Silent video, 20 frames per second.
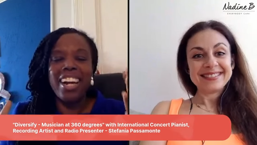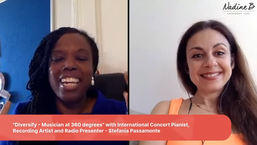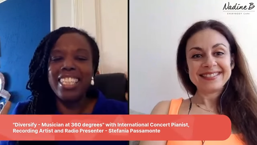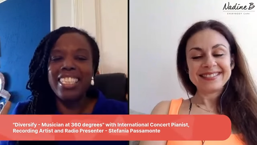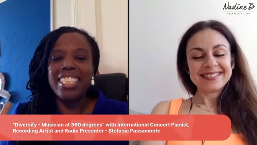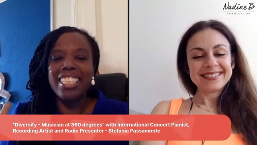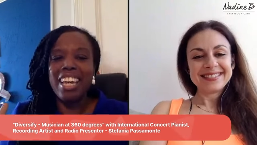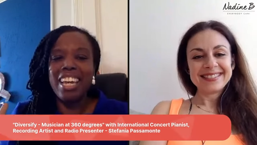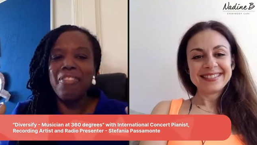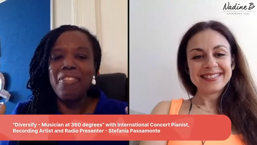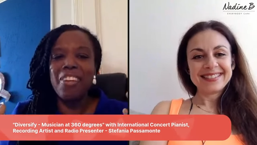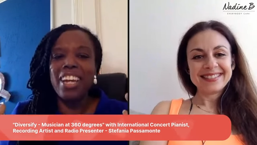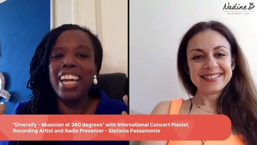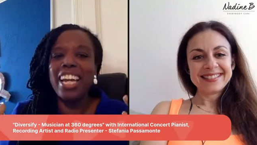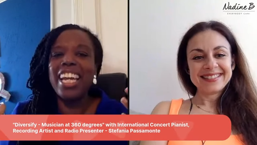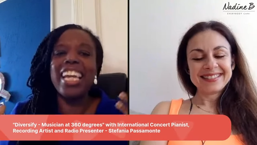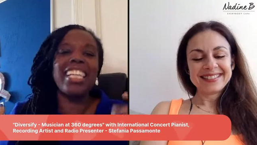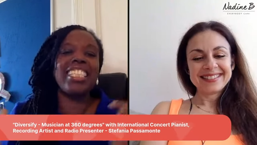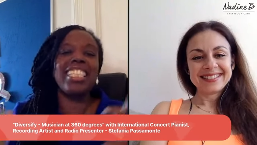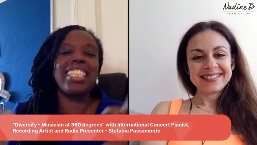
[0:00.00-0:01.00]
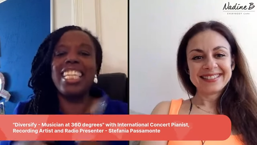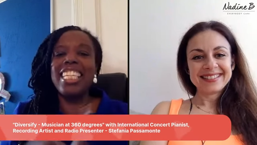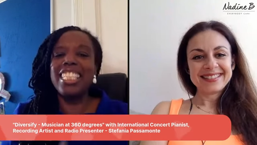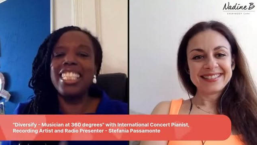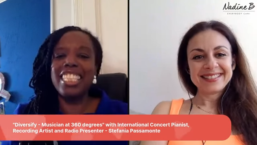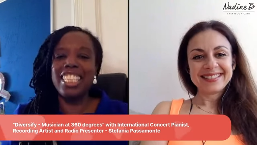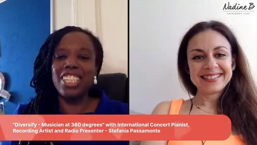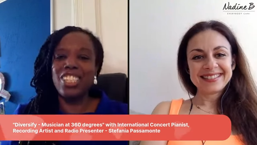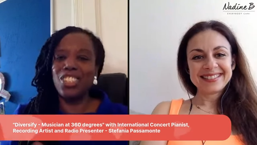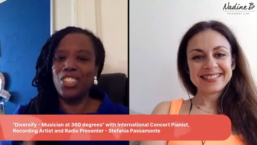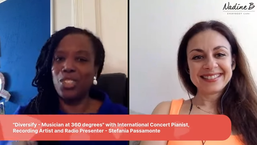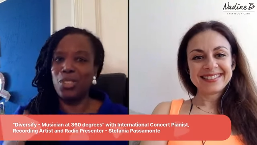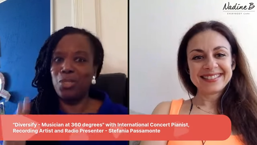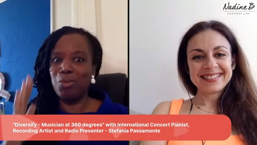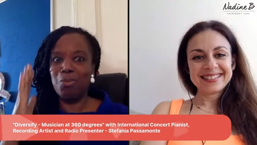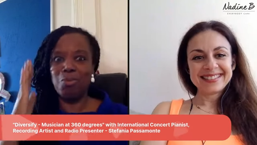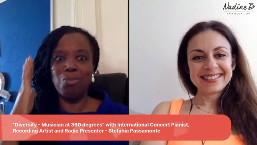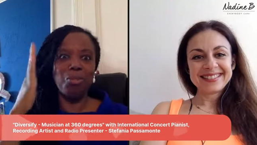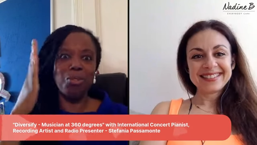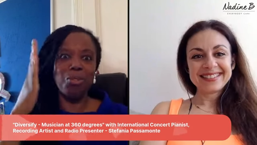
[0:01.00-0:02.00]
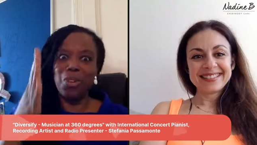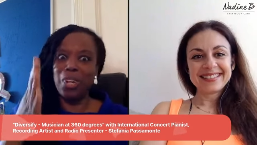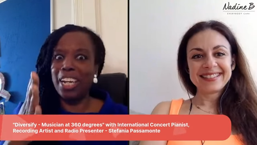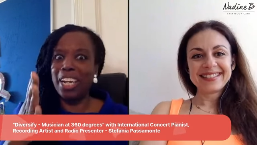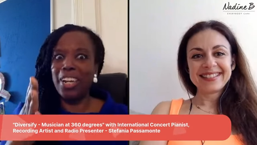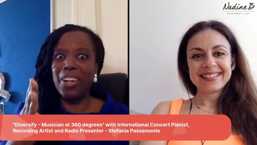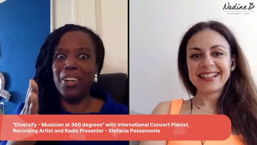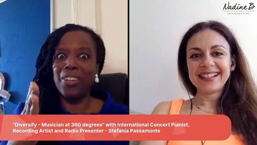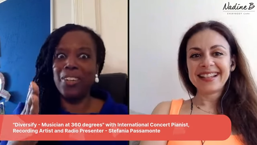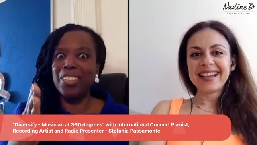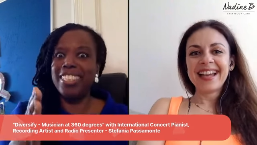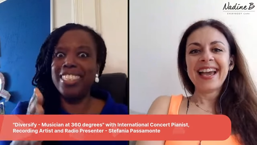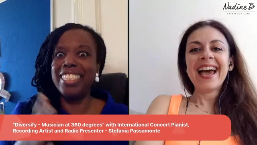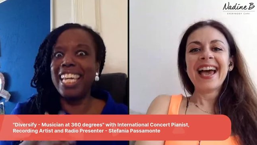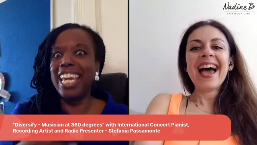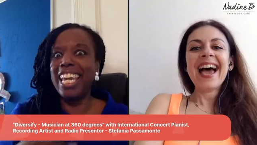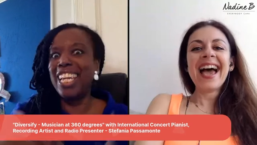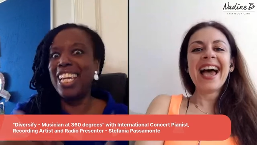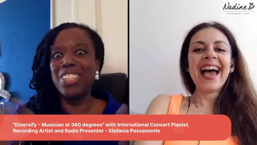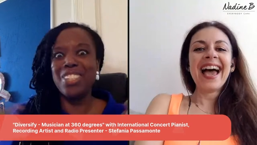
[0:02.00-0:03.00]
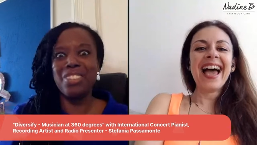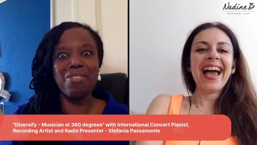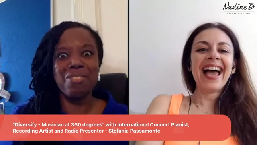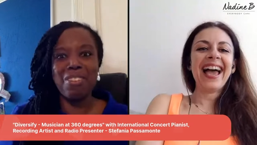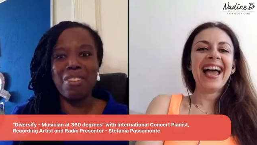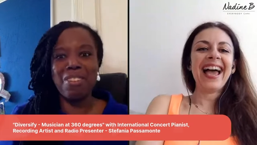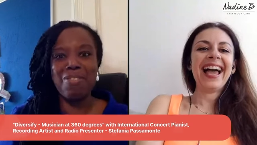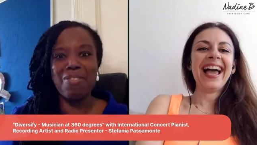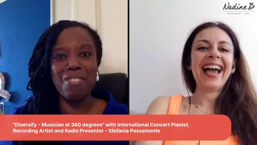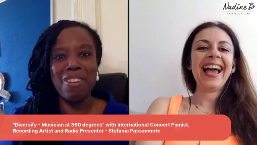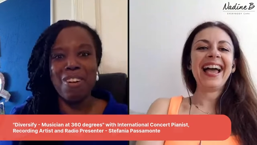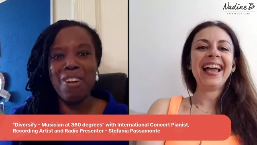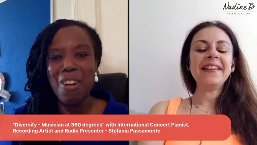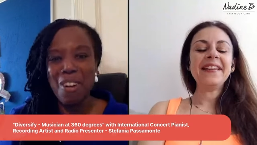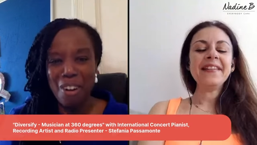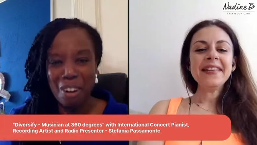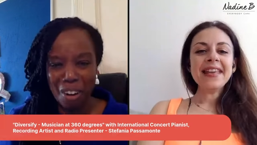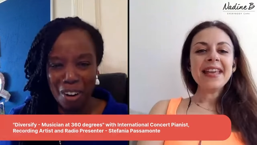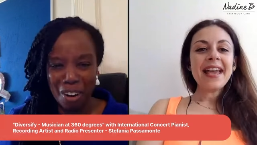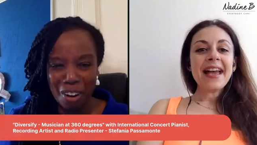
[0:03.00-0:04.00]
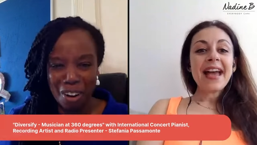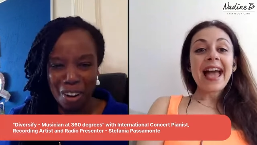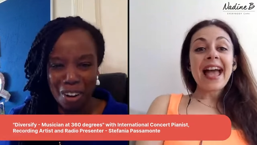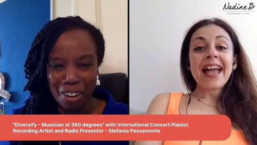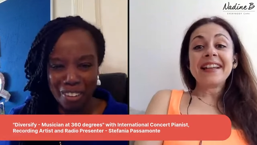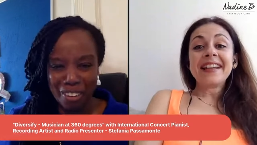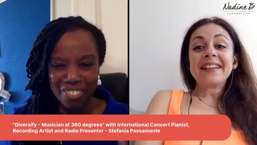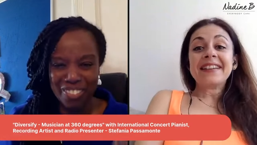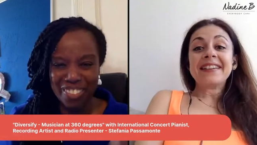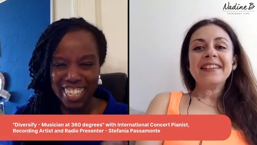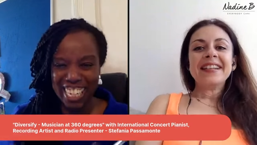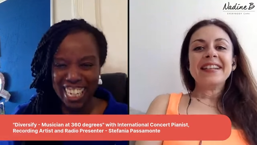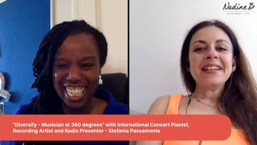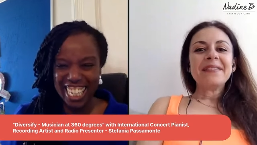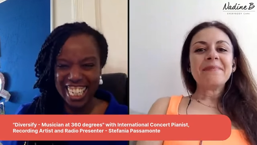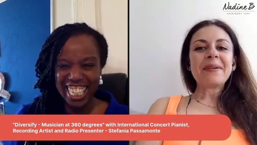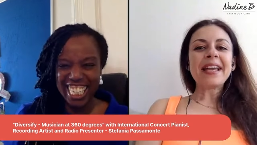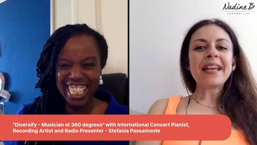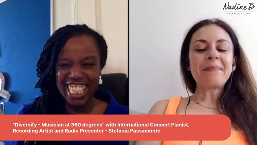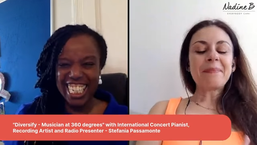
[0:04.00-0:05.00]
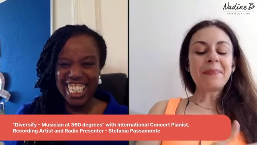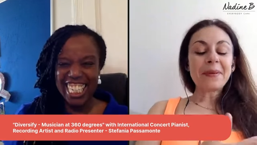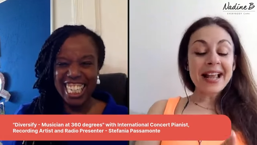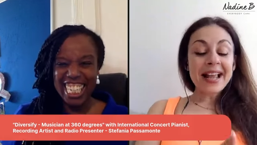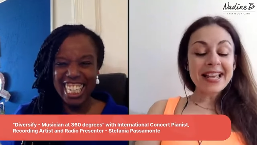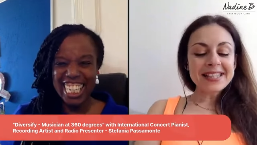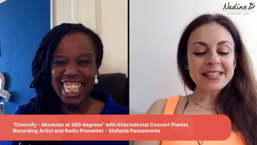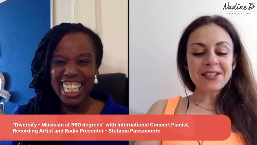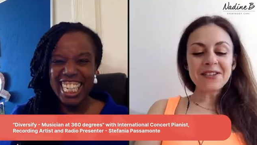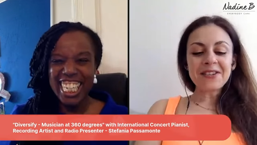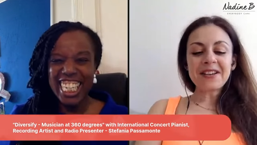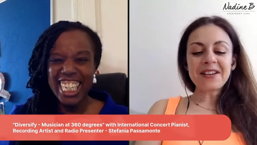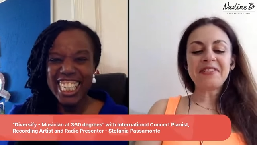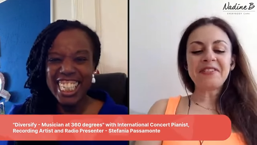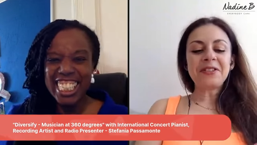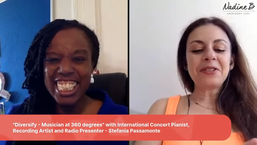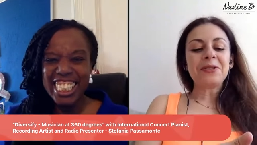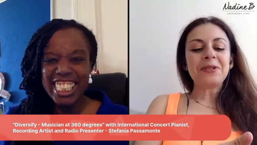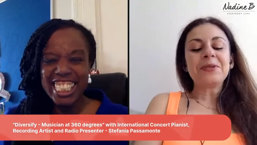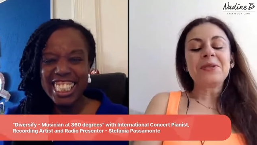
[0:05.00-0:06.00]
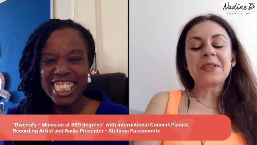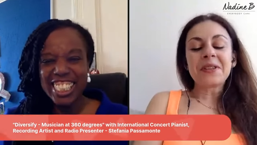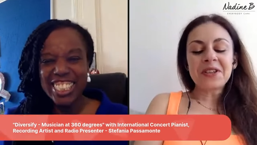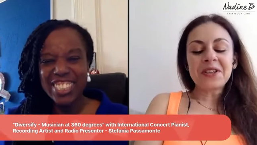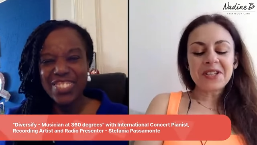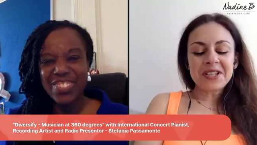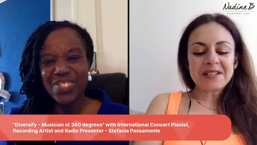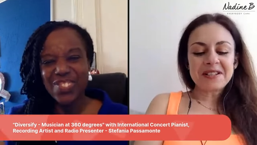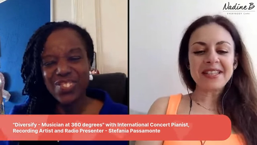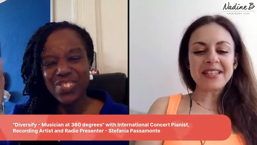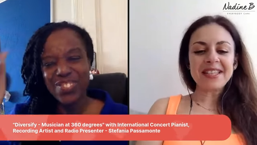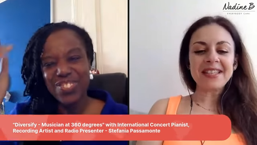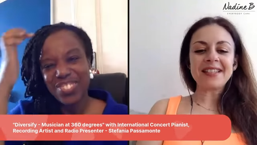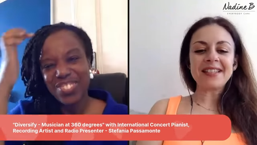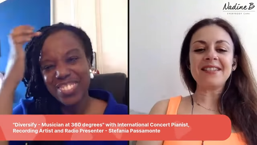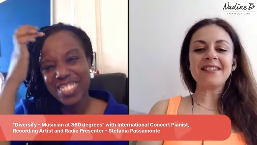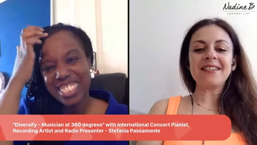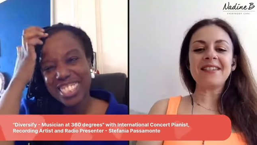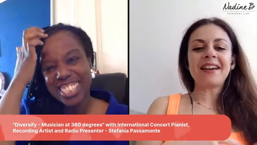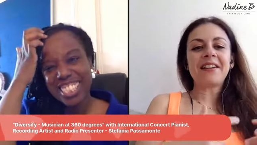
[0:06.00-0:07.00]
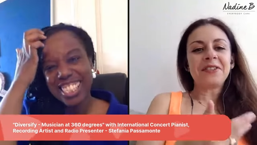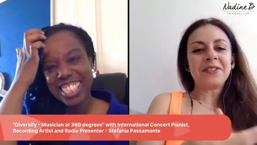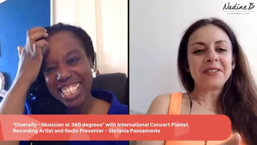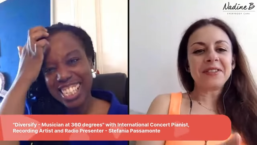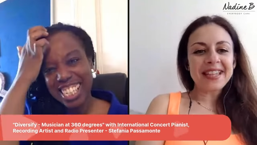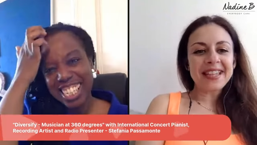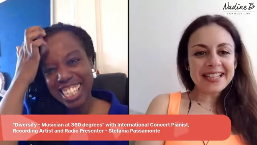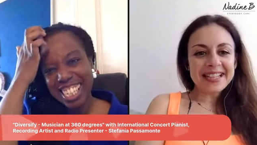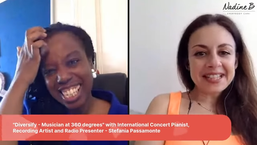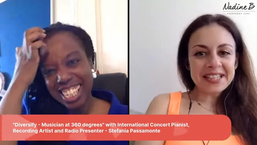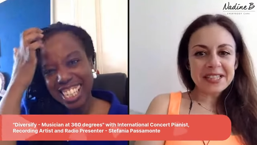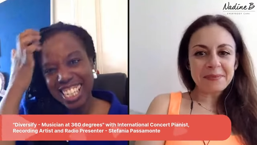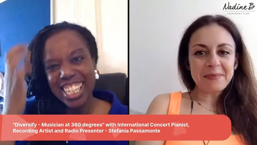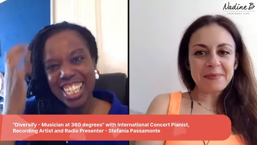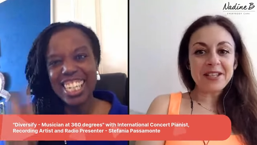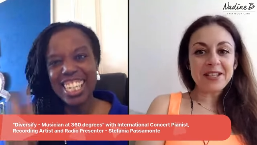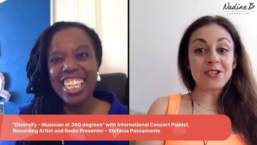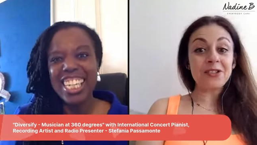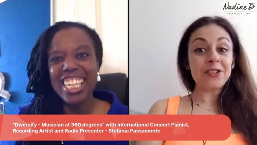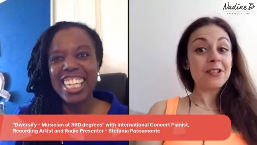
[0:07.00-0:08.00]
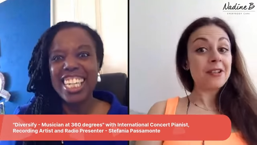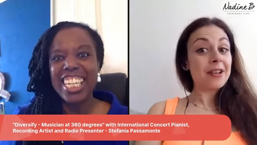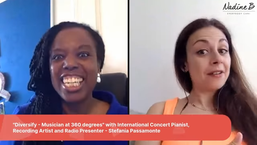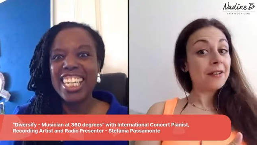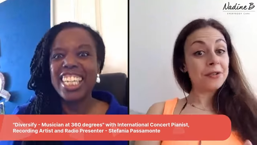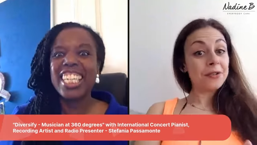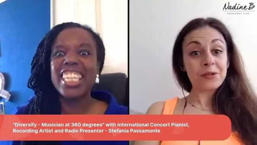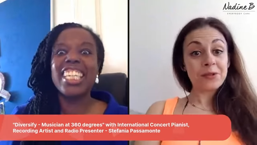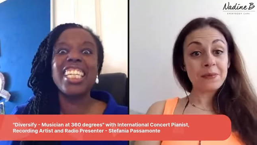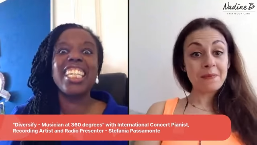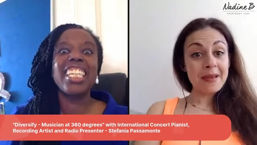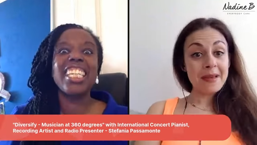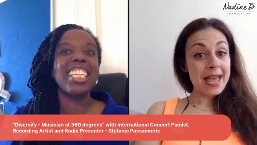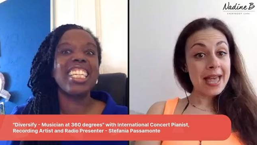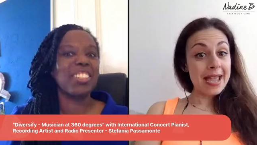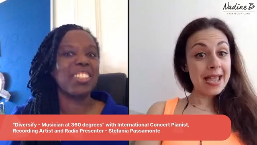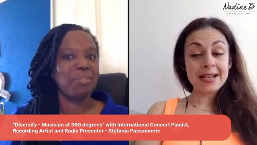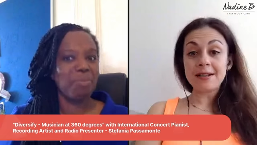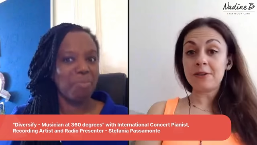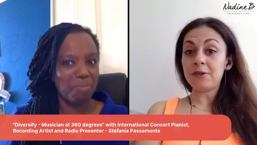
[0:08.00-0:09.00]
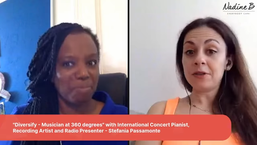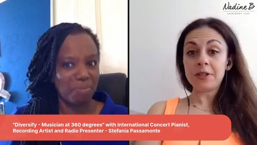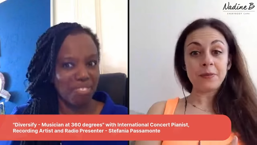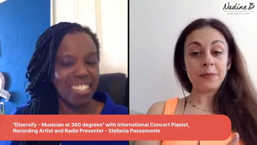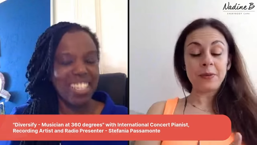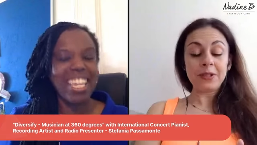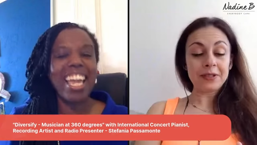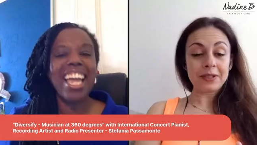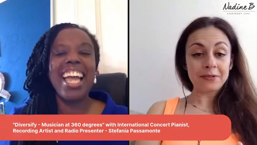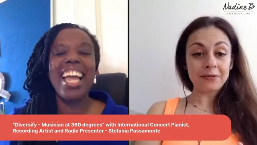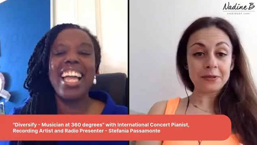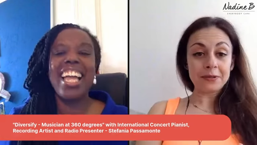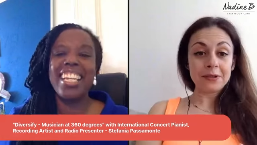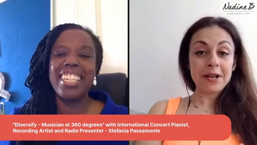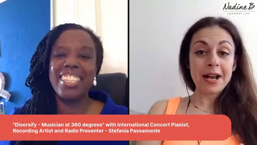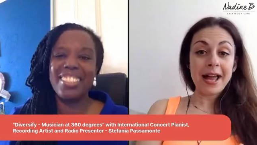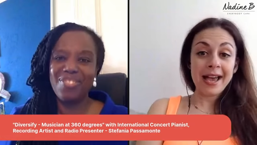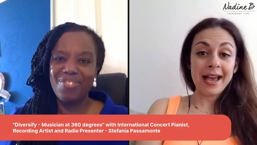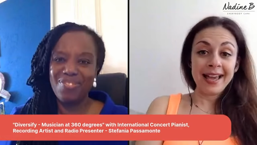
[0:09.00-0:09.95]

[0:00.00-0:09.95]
Speaker 1: it's never as easy as just walking on stage.
Speaker 2: You know, but plus you have to do social media, you have to take this picture, you have to smile and look beautiful.